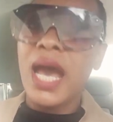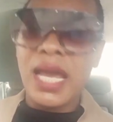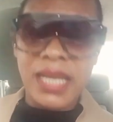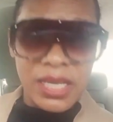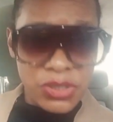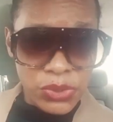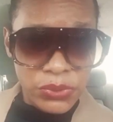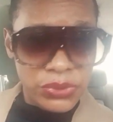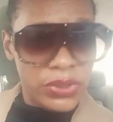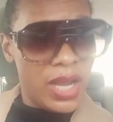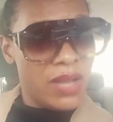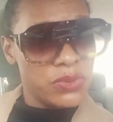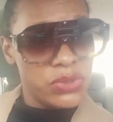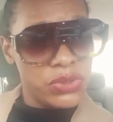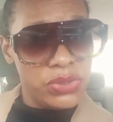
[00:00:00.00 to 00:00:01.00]
And I told you
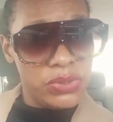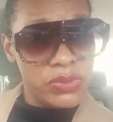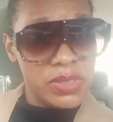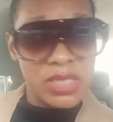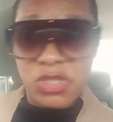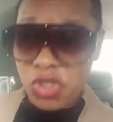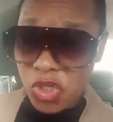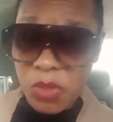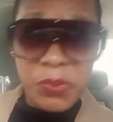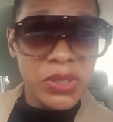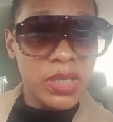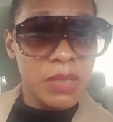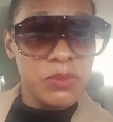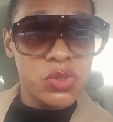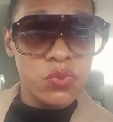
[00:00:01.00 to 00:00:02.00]
how to use it.
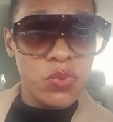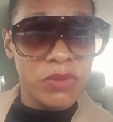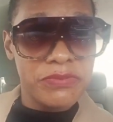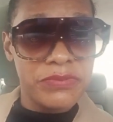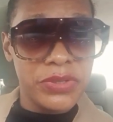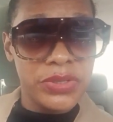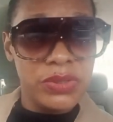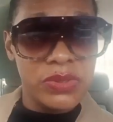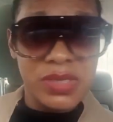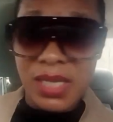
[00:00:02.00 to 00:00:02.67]
Summon them to work for you.